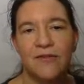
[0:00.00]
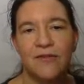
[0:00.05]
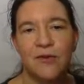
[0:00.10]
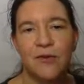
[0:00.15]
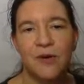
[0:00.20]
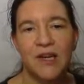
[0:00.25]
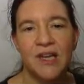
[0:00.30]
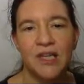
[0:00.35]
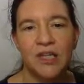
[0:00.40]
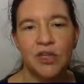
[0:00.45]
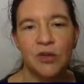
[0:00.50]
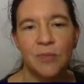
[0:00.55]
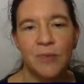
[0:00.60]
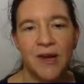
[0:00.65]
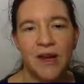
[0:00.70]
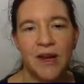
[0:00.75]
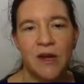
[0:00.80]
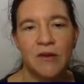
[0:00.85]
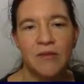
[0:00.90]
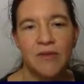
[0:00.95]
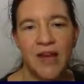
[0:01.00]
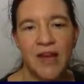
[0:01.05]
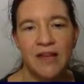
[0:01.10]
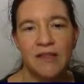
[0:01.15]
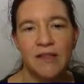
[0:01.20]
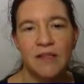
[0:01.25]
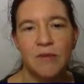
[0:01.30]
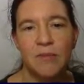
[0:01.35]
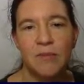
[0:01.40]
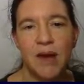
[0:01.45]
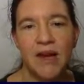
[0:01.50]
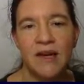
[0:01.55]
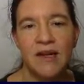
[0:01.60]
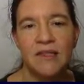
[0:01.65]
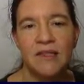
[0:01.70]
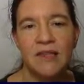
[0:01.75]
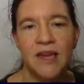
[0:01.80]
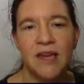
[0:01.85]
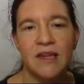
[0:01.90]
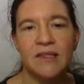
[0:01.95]
for each pair of x and
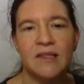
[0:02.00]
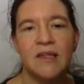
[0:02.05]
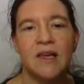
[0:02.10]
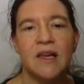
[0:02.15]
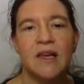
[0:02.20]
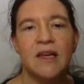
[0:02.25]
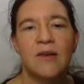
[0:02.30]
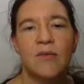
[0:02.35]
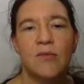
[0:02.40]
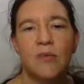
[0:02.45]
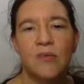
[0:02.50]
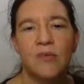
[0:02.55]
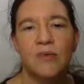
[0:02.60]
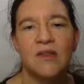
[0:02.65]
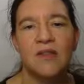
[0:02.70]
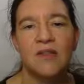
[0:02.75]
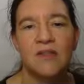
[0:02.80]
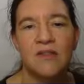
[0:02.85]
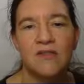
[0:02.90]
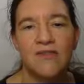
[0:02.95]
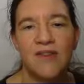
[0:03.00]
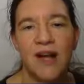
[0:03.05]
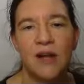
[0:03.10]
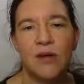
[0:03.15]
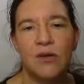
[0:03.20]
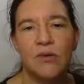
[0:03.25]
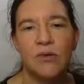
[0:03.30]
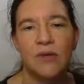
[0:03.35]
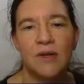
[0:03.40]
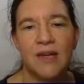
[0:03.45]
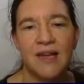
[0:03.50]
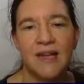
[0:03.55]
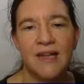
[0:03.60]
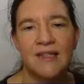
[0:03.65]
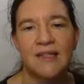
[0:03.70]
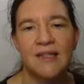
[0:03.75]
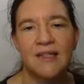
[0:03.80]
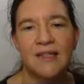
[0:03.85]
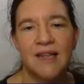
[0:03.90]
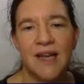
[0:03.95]
minus x, this value
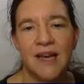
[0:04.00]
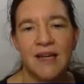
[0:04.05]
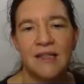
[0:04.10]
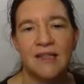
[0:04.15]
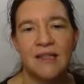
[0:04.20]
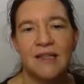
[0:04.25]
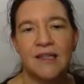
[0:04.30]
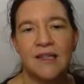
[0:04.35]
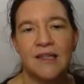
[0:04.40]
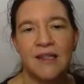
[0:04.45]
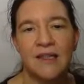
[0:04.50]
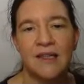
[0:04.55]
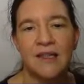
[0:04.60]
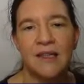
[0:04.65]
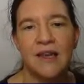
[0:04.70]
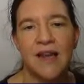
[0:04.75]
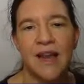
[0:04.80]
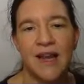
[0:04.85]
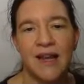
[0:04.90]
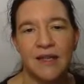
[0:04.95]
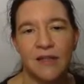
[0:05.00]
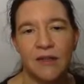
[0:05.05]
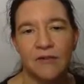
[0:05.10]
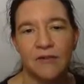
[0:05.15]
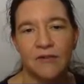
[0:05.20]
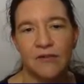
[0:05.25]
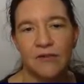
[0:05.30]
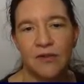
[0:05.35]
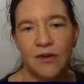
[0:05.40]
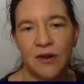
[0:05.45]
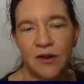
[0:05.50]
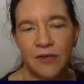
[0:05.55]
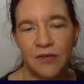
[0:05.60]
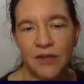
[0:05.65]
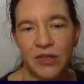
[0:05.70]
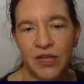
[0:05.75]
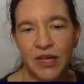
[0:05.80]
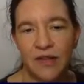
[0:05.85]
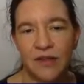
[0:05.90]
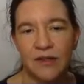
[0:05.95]
is exactly the negative of
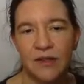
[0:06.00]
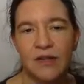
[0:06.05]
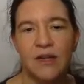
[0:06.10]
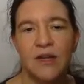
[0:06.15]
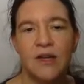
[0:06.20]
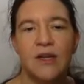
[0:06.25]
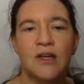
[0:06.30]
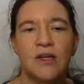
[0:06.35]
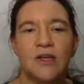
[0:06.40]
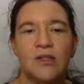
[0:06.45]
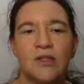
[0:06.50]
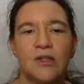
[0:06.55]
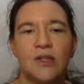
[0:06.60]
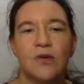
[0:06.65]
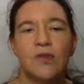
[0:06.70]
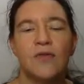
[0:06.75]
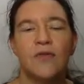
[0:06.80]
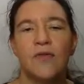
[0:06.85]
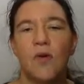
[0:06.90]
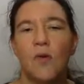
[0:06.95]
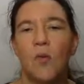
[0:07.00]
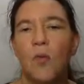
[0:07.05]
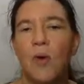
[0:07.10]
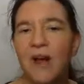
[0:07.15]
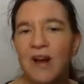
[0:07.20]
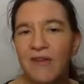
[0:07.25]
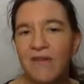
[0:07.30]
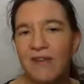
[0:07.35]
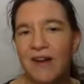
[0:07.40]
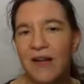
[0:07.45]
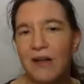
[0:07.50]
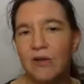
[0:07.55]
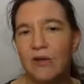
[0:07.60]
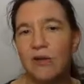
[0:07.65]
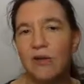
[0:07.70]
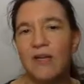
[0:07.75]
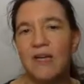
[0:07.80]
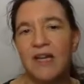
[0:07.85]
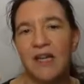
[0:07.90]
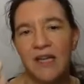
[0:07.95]
each other. So for one
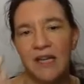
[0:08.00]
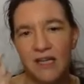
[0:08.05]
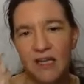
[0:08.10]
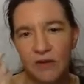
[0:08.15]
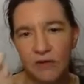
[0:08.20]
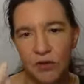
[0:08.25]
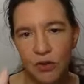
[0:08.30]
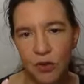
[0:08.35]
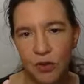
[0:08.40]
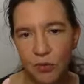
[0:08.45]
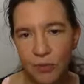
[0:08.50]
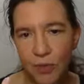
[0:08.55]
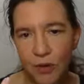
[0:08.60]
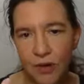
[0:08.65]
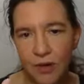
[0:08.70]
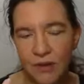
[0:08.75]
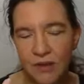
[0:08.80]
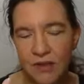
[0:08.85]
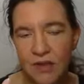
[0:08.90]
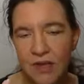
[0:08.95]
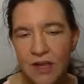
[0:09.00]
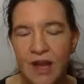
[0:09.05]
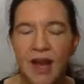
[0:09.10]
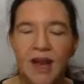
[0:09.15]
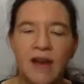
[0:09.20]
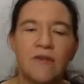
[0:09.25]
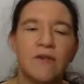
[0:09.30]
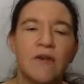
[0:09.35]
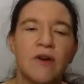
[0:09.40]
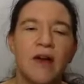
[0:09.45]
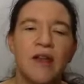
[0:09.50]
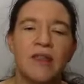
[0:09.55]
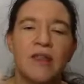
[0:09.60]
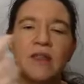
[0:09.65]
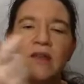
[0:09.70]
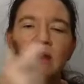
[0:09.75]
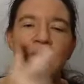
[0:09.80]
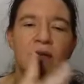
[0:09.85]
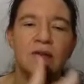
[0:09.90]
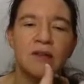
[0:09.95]
value, it gives two points, and for
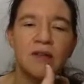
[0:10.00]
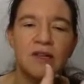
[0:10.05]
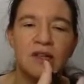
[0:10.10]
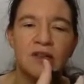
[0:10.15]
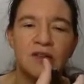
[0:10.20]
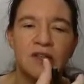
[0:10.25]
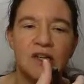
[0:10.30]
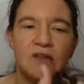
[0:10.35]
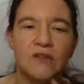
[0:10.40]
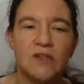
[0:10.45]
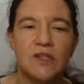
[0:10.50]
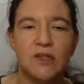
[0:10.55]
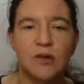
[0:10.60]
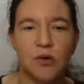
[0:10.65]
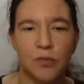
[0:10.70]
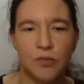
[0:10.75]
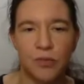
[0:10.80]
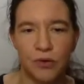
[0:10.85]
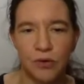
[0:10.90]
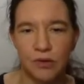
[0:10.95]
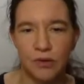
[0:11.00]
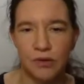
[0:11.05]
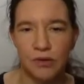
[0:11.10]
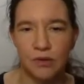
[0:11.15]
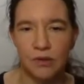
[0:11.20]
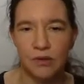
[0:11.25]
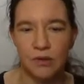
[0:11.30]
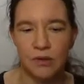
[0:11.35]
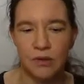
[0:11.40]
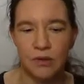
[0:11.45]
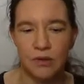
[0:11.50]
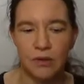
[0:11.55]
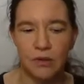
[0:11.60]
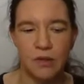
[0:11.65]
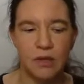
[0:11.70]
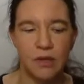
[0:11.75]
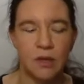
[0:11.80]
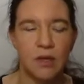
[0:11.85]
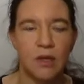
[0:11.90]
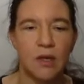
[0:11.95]
other, it gives zero points.
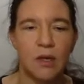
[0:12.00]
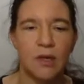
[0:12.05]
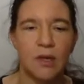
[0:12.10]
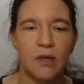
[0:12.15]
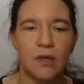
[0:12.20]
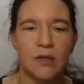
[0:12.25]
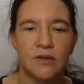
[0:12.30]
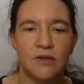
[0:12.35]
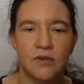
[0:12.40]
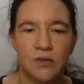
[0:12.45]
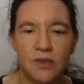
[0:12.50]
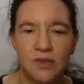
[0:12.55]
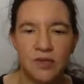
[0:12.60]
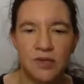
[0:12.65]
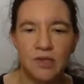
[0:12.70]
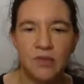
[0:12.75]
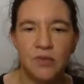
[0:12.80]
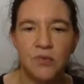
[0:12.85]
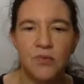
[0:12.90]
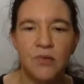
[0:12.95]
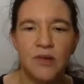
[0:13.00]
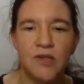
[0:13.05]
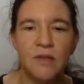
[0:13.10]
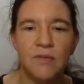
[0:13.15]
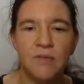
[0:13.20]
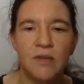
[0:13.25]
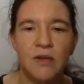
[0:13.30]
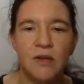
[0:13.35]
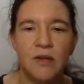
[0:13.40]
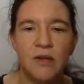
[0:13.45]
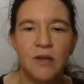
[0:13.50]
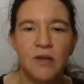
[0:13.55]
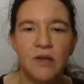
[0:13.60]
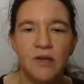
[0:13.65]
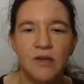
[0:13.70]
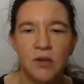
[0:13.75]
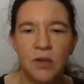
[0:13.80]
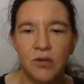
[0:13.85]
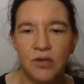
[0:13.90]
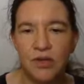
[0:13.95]
So this is where the p
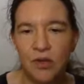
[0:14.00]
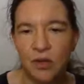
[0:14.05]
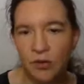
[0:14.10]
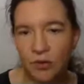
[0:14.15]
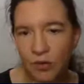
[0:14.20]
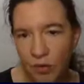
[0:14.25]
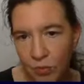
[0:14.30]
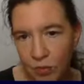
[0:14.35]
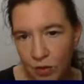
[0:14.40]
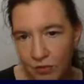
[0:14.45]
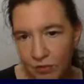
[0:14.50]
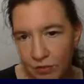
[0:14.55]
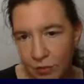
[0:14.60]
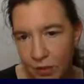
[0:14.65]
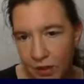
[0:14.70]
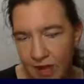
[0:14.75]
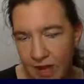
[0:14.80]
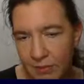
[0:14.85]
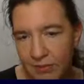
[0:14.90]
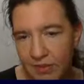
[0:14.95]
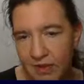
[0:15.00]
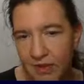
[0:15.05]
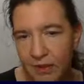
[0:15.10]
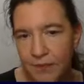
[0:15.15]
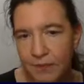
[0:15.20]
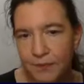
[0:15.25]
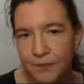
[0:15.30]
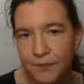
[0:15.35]
congruent 3 mod 4 comes in.